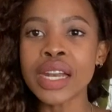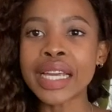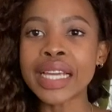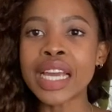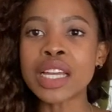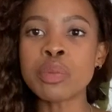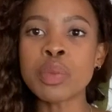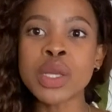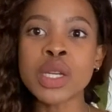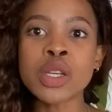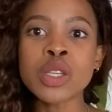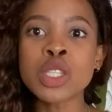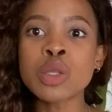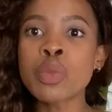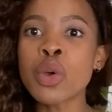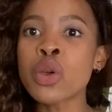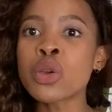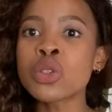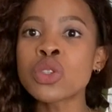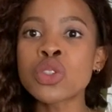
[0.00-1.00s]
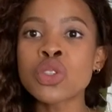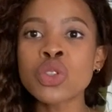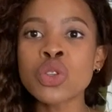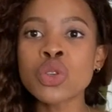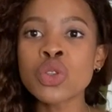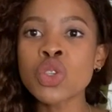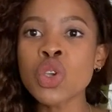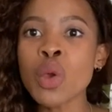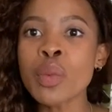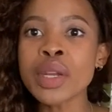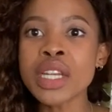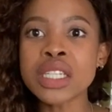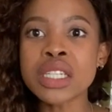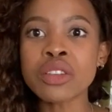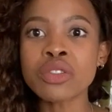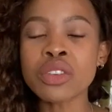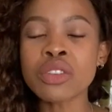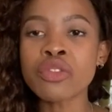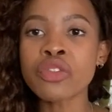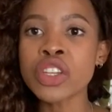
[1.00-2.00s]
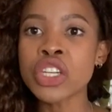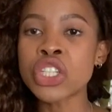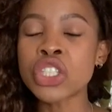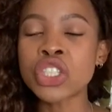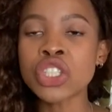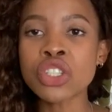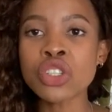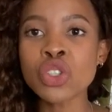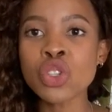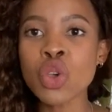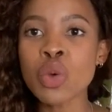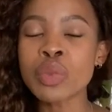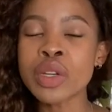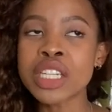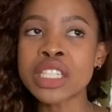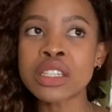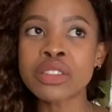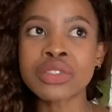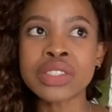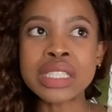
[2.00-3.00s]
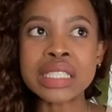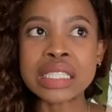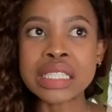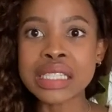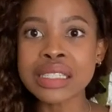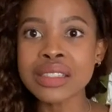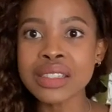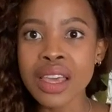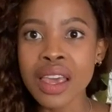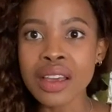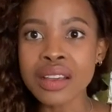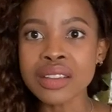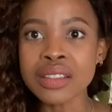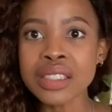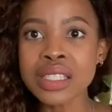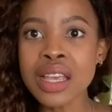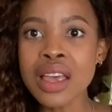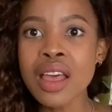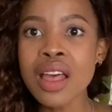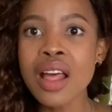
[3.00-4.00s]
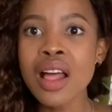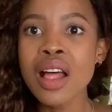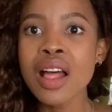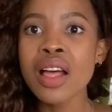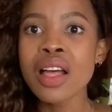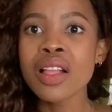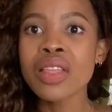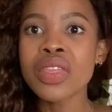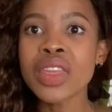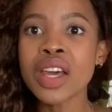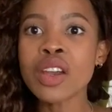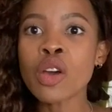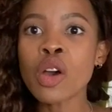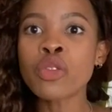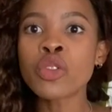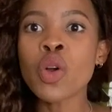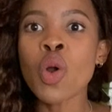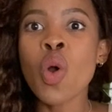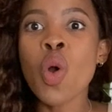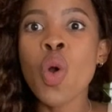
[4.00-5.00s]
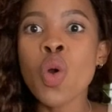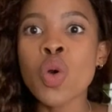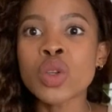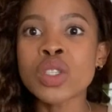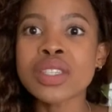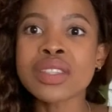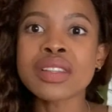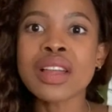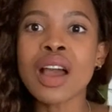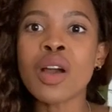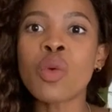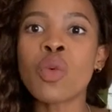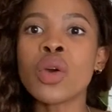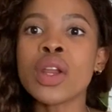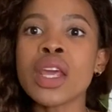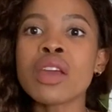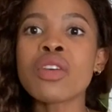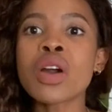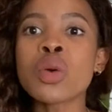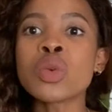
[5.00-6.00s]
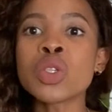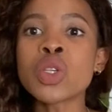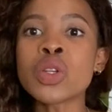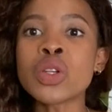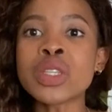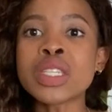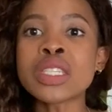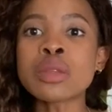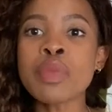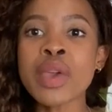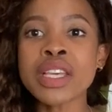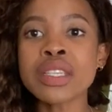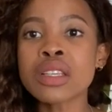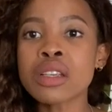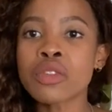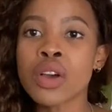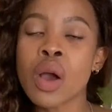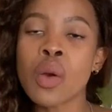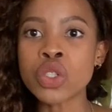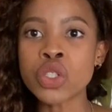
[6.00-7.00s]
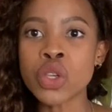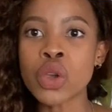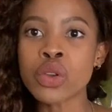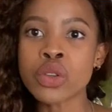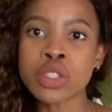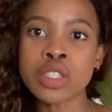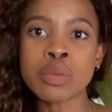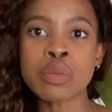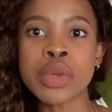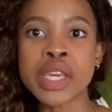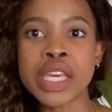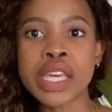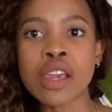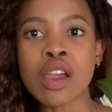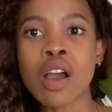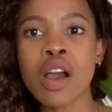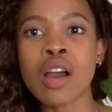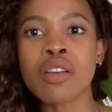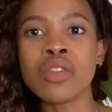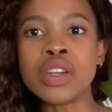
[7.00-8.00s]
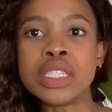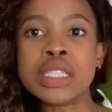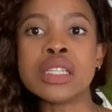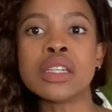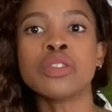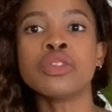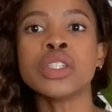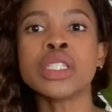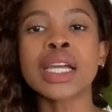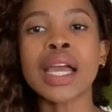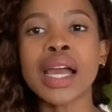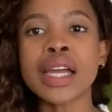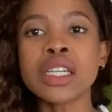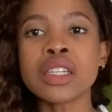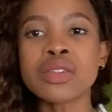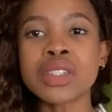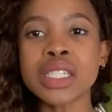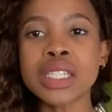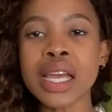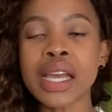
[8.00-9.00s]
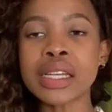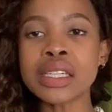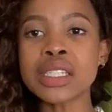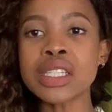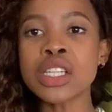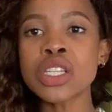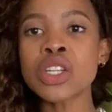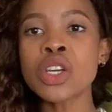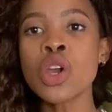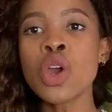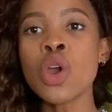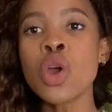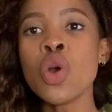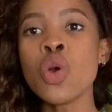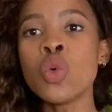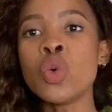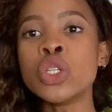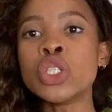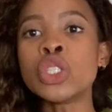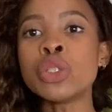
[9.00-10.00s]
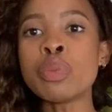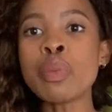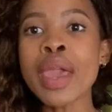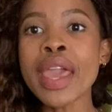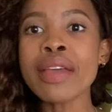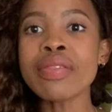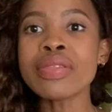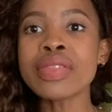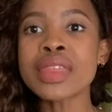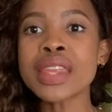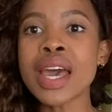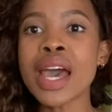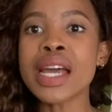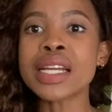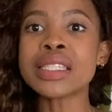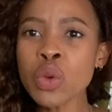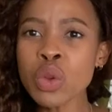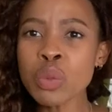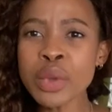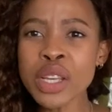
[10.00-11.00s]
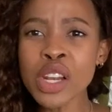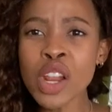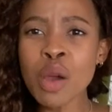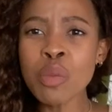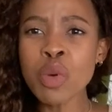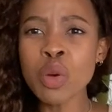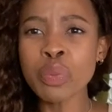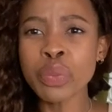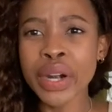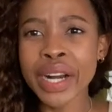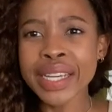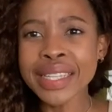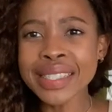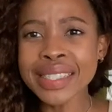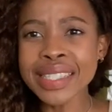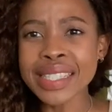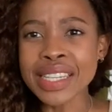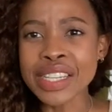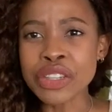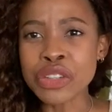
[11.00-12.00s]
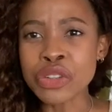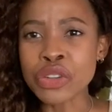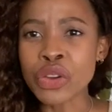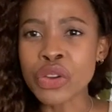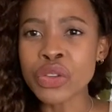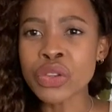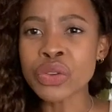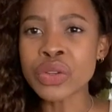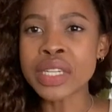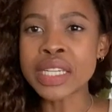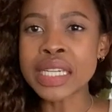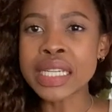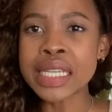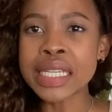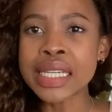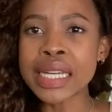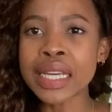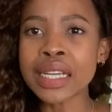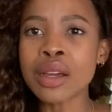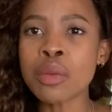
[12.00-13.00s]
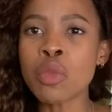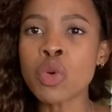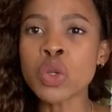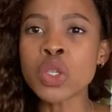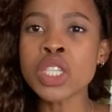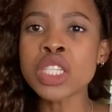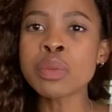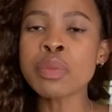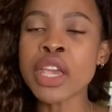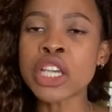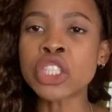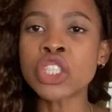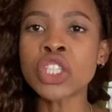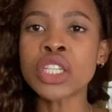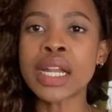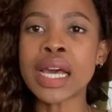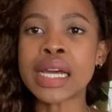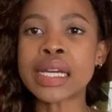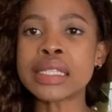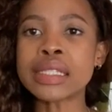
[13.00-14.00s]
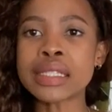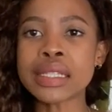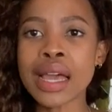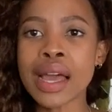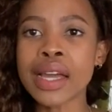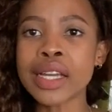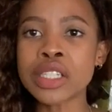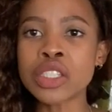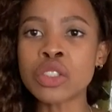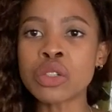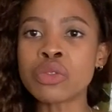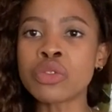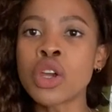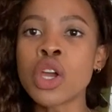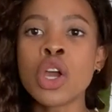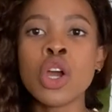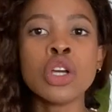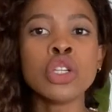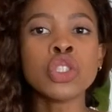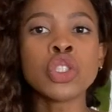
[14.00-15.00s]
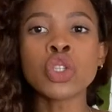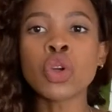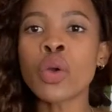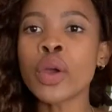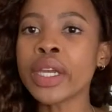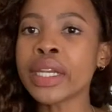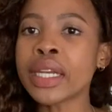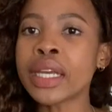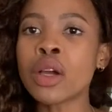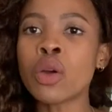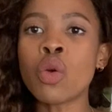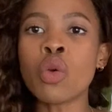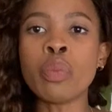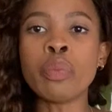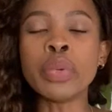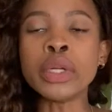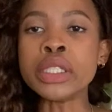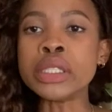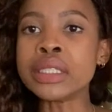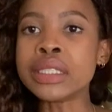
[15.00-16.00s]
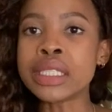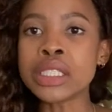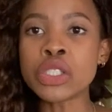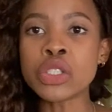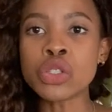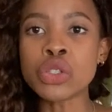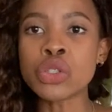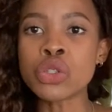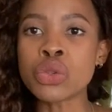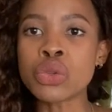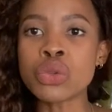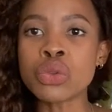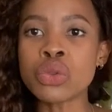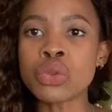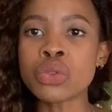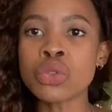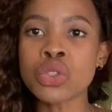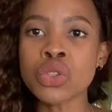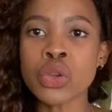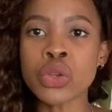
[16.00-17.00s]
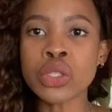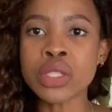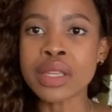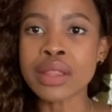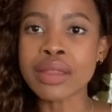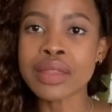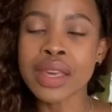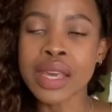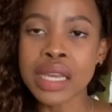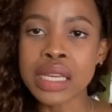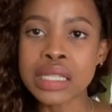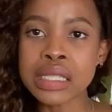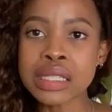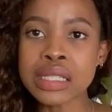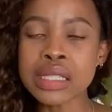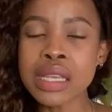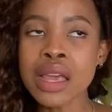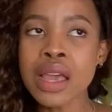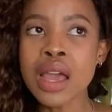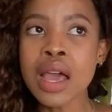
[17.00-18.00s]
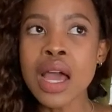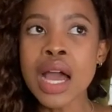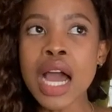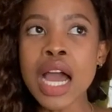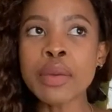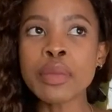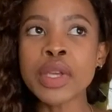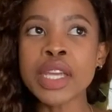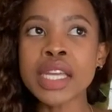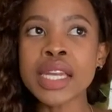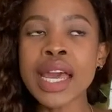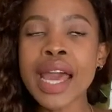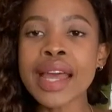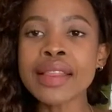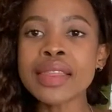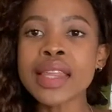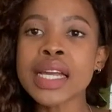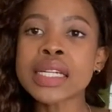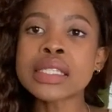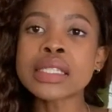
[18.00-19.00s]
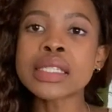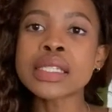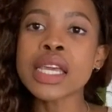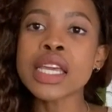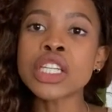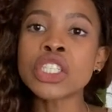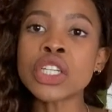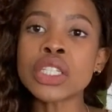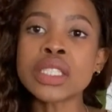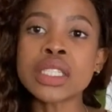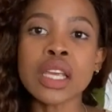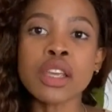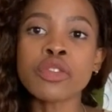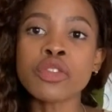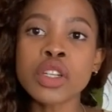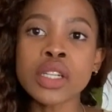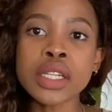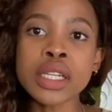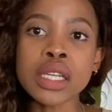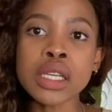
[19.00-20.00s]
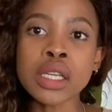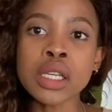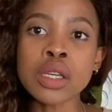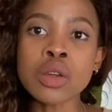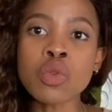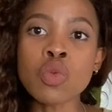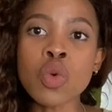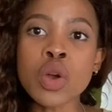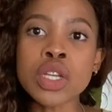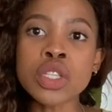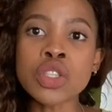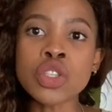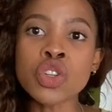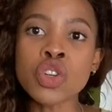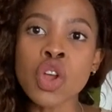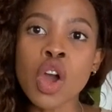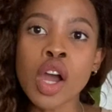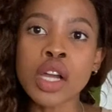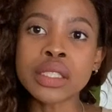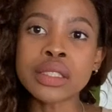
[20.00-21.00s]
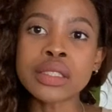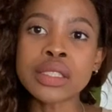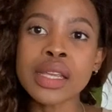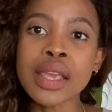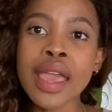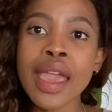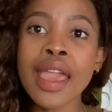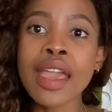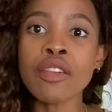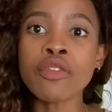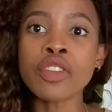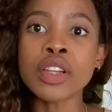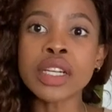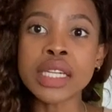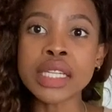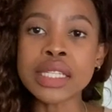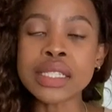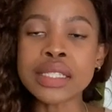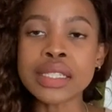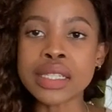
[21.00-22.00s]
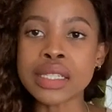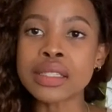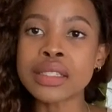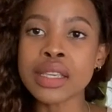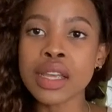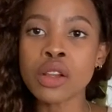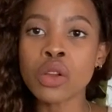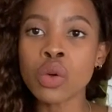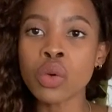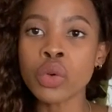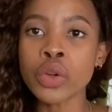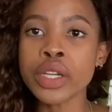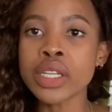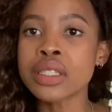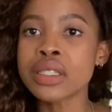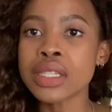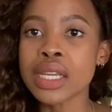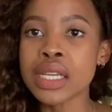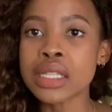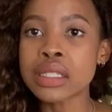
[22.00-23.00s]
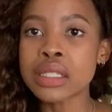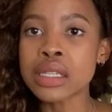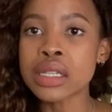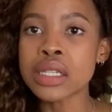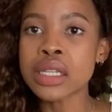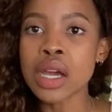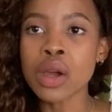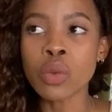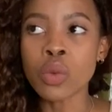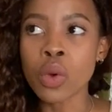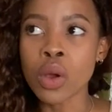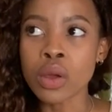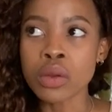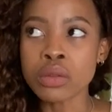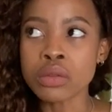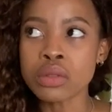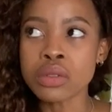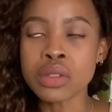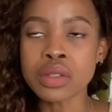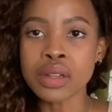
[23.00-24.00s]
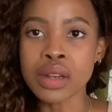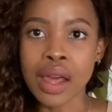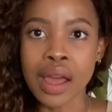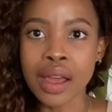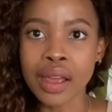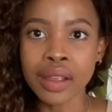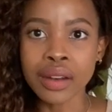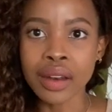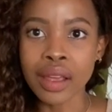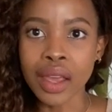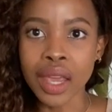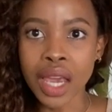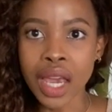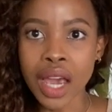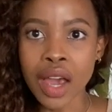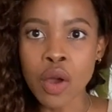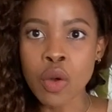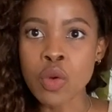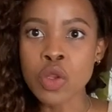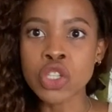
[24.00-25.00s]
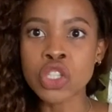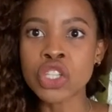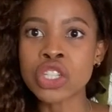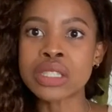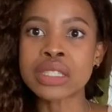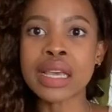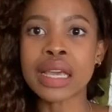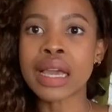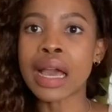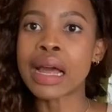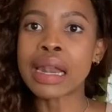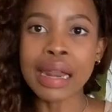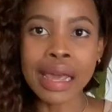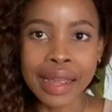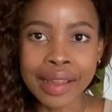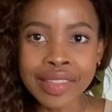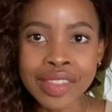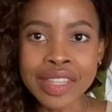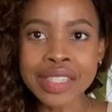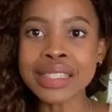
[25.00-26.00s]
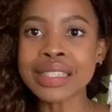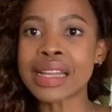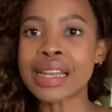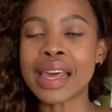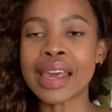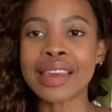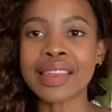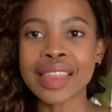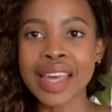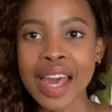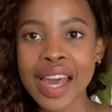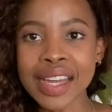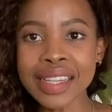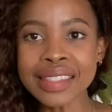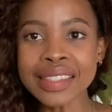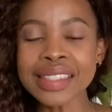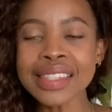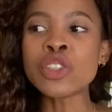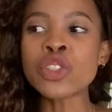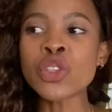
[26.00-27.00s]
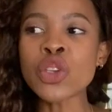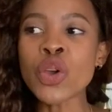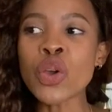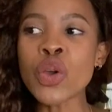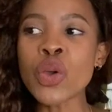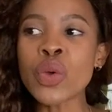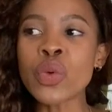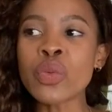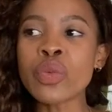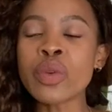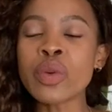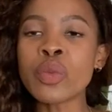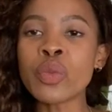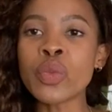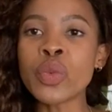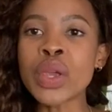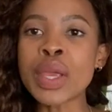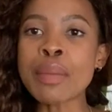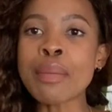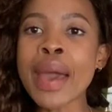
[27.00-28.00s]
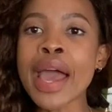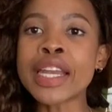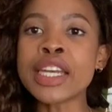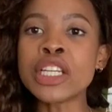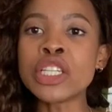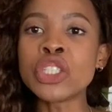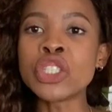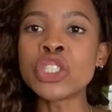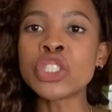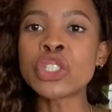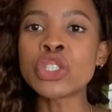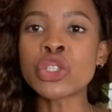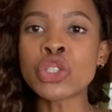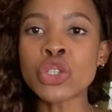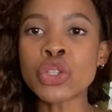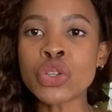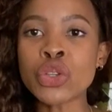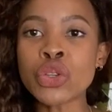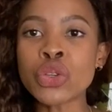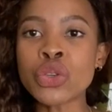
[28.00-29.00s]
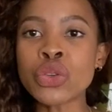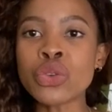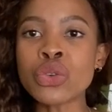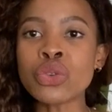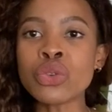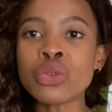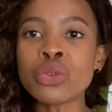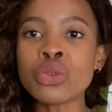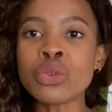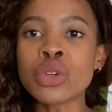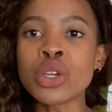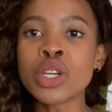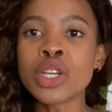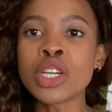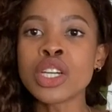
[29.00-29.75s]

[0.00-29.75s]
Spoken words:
like, I'd been exposed to so many different finishes, so many different details, that of course now whatever I was going to specify was going to be of a different kind of standard, which meant that it would be a lot more pricey. You know, you'd need like a more specialized kind of joiner or builder to do certain things. I mean, at that stage, I definitely was not heavily detail orientated. I won't lie. Like, I was just like, I like this, I like that. So we managed to